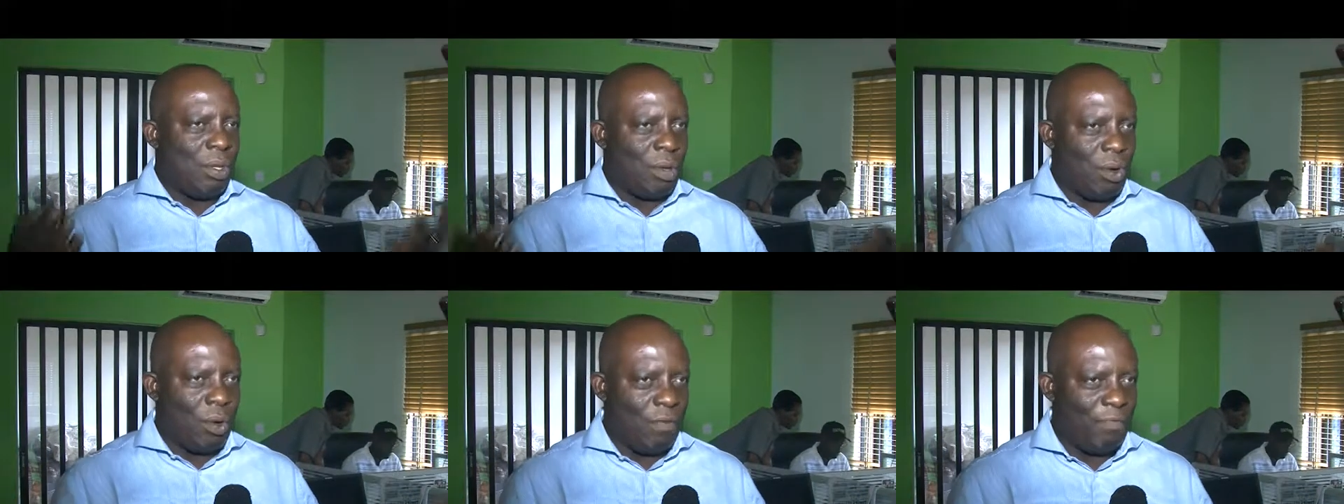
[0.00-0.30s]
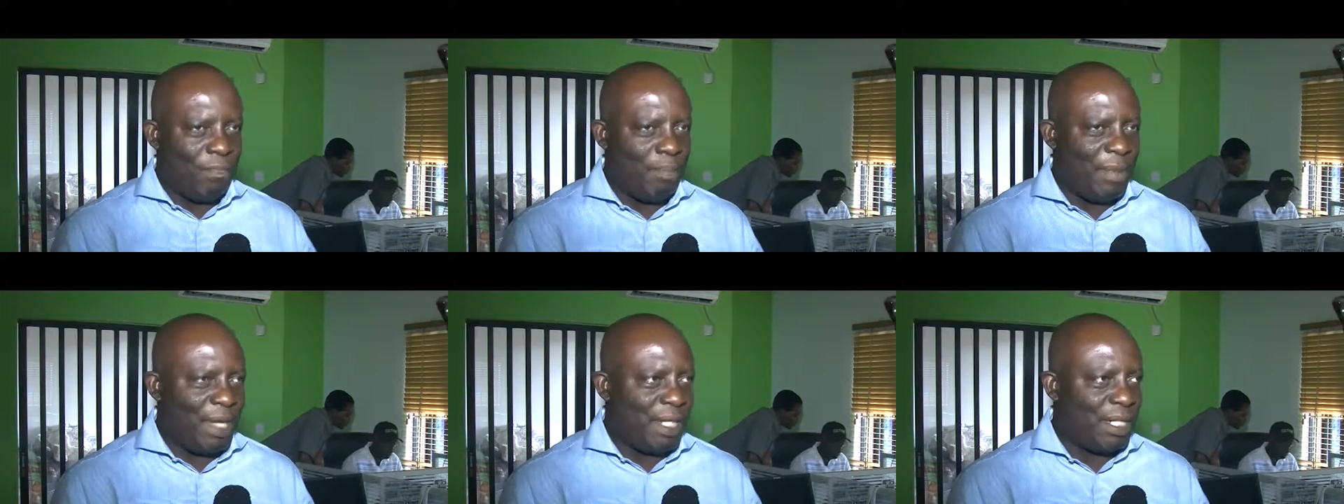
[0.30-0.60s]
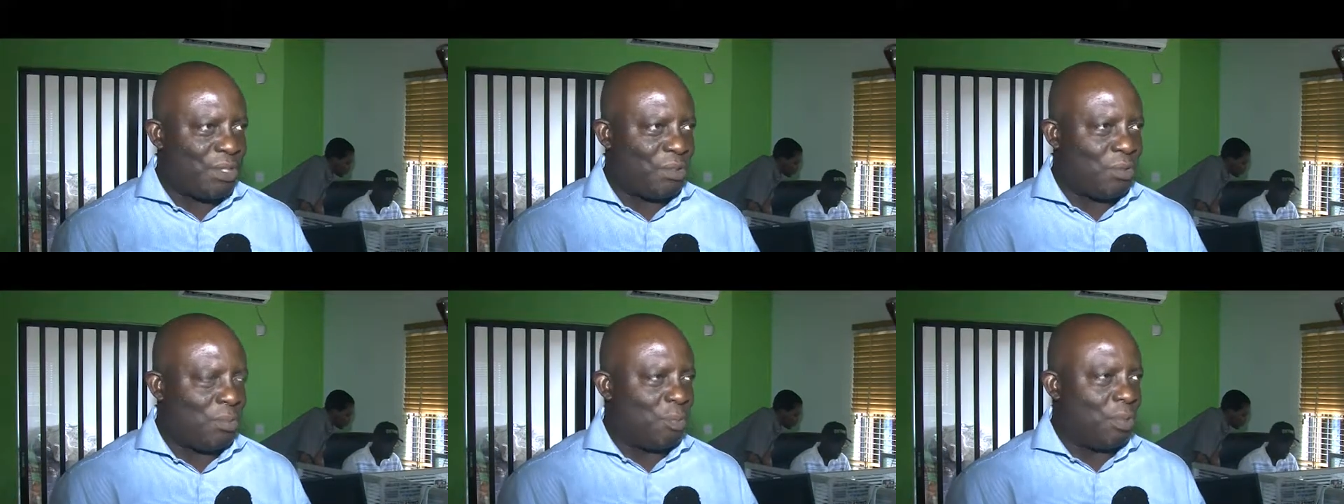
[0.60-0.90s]

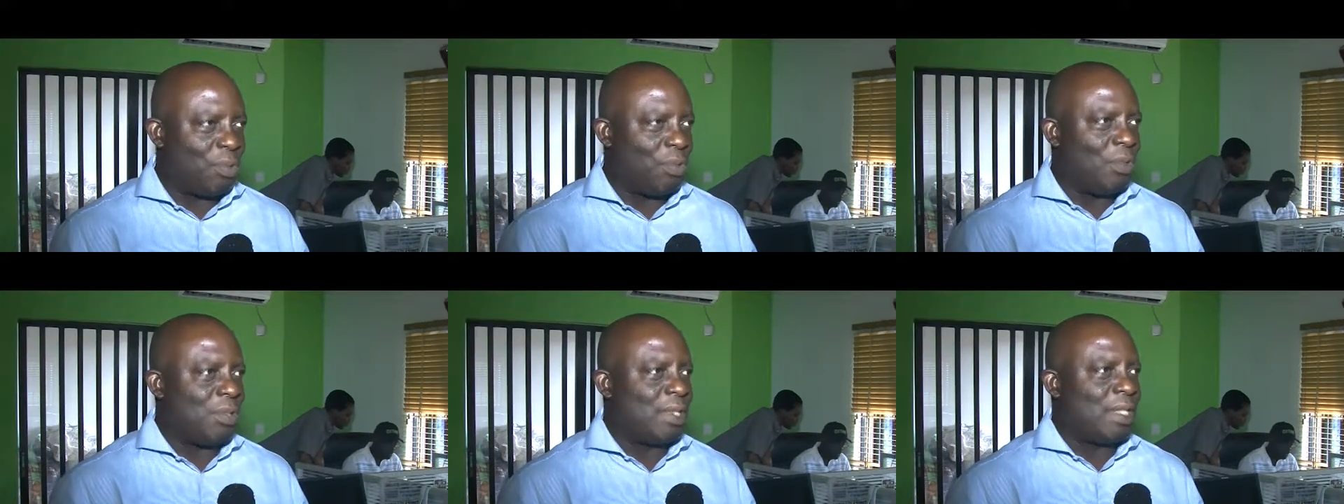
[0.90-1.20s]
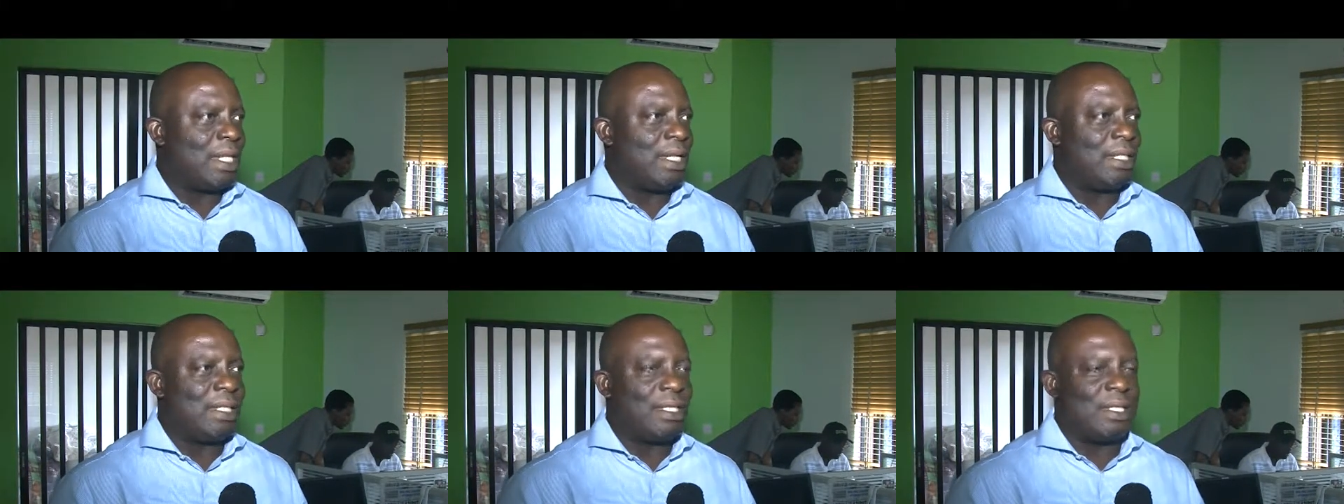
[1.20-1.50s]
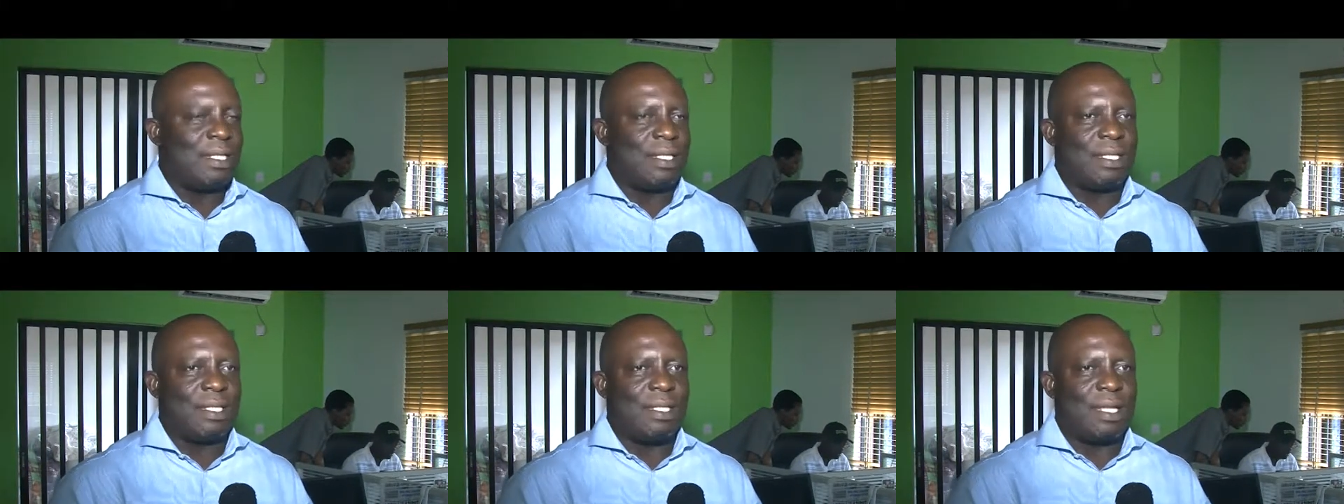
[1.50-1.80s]
governmental
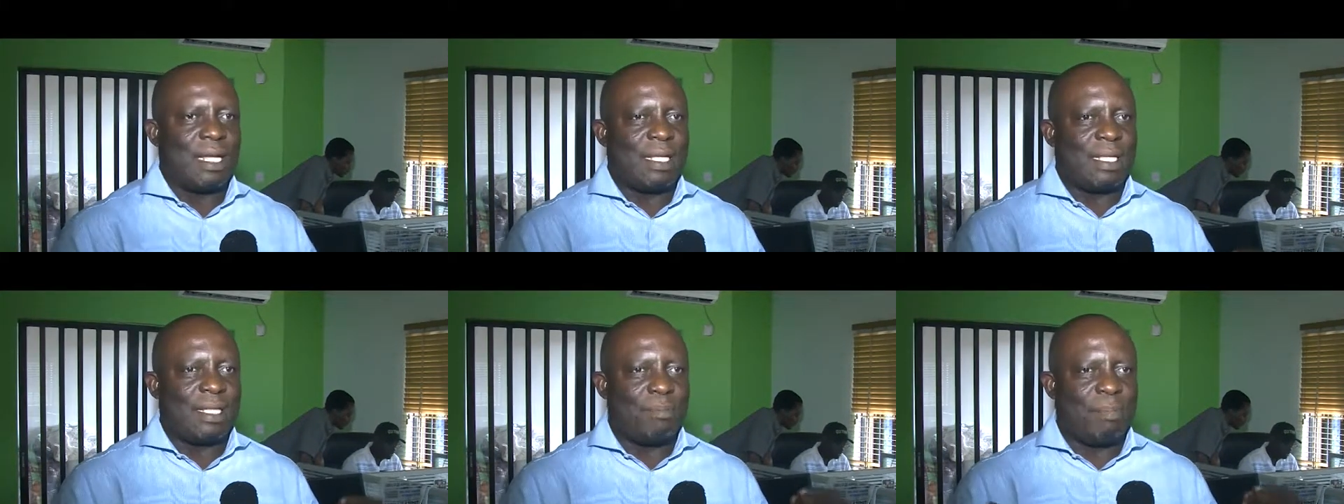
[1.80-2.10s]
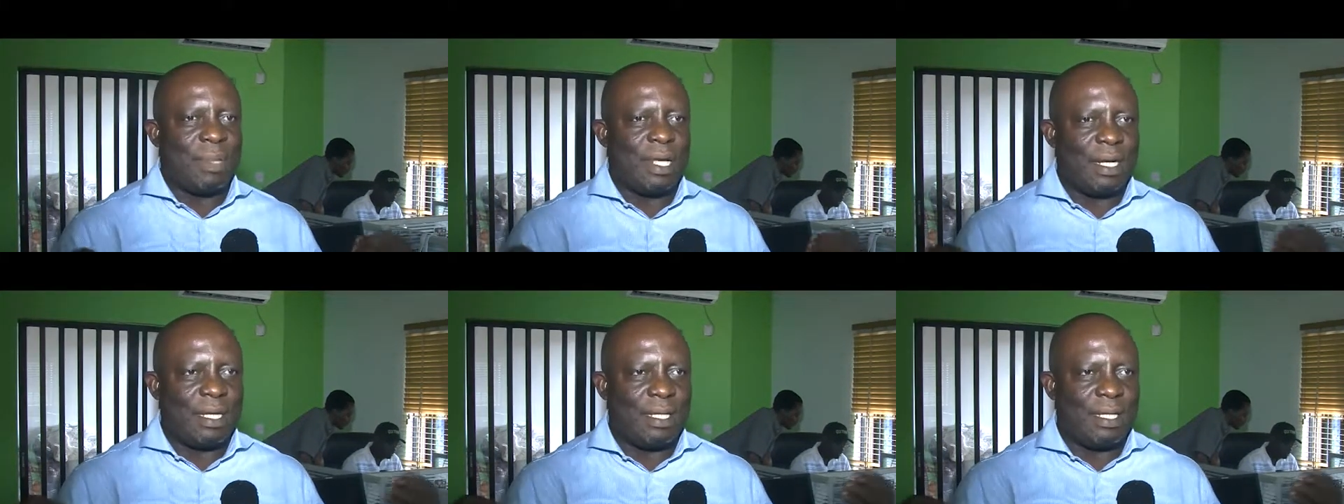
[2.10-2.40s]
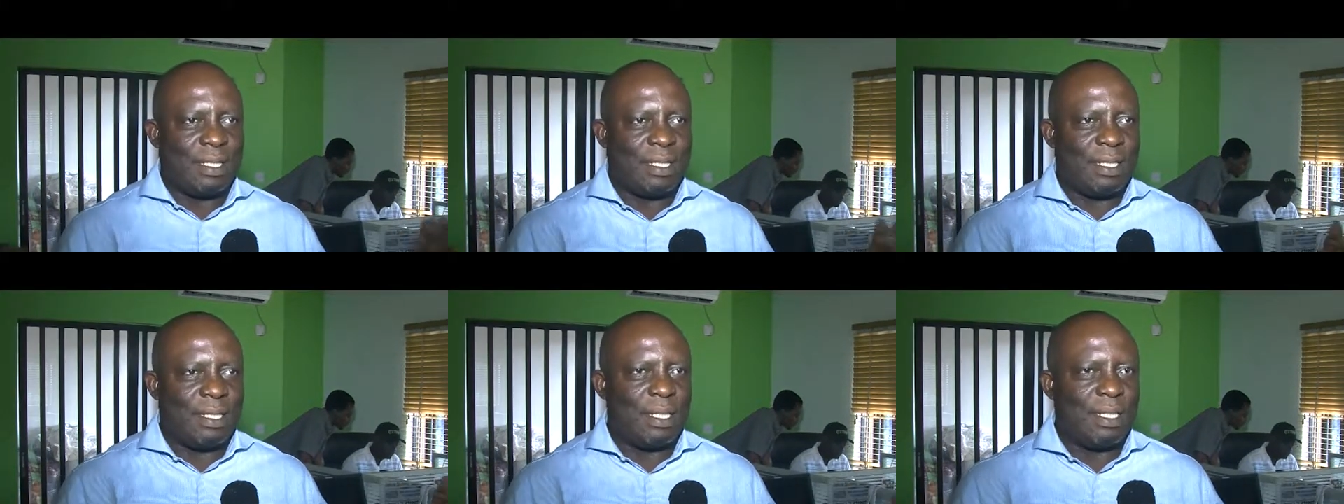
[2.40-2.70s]
processes,
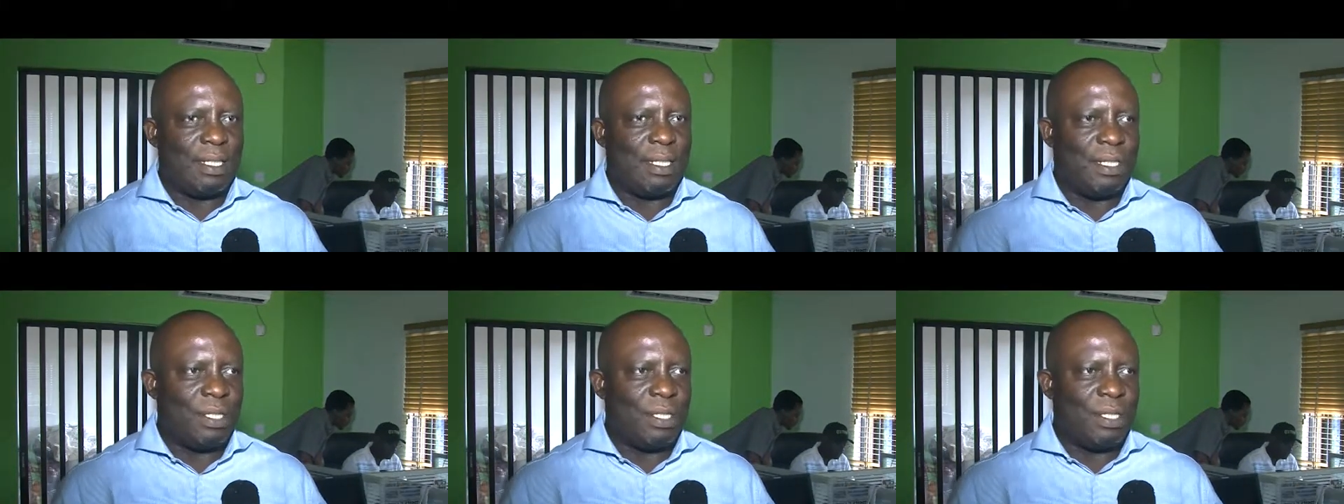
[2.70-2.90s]
transparency